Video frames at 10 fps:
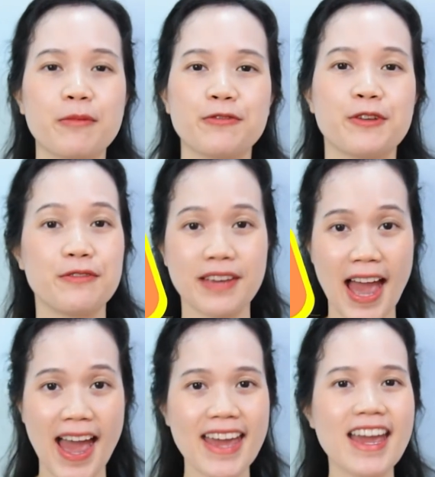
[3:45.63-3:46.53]
both
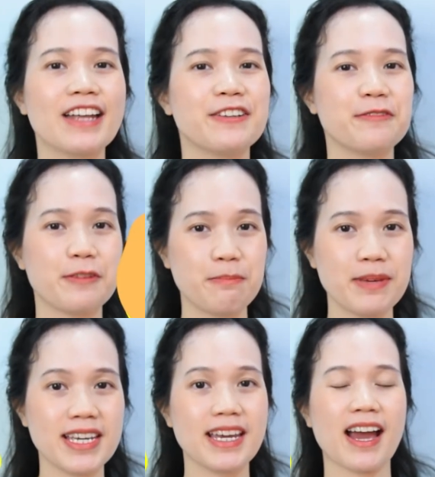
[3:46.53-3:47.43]
UVA and
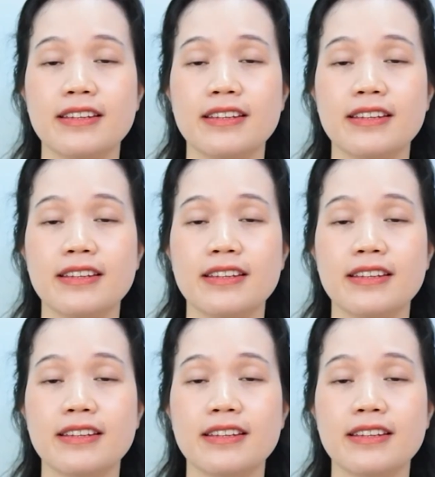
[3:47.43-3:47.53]
UVB.